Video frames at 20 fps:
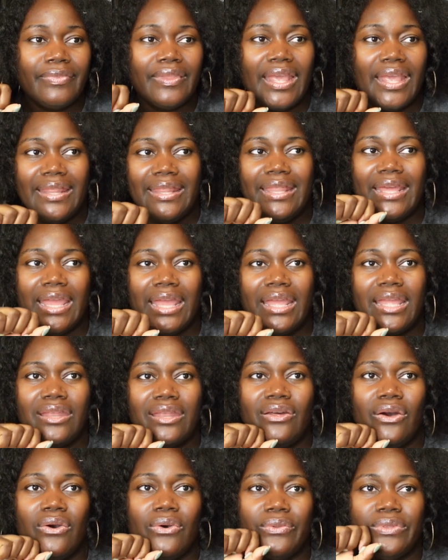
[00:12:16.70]
And the ink can
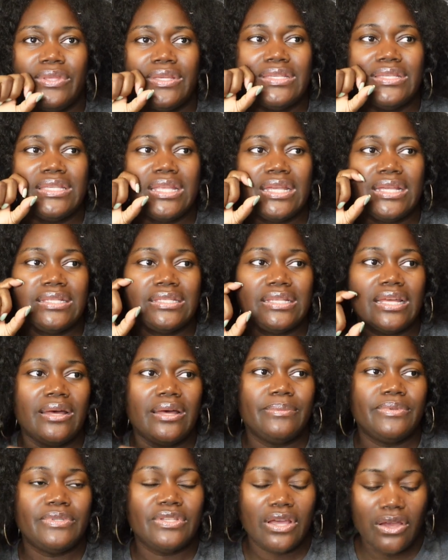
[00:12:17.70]
hold these things up.
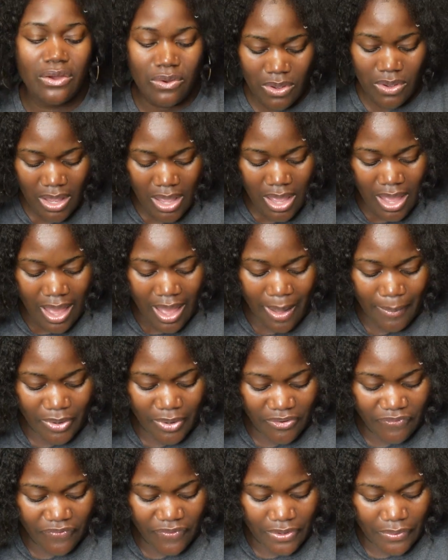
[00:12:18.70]
So I
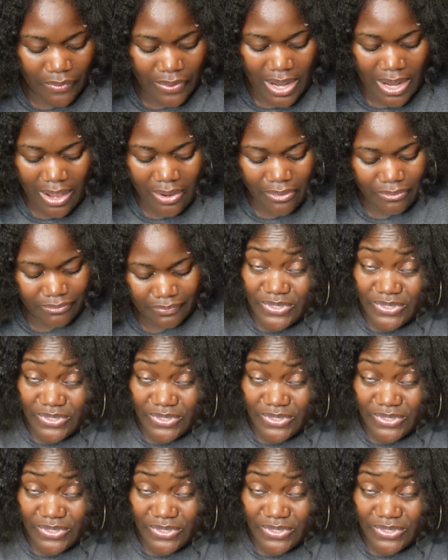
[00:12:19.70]
want to figure it out.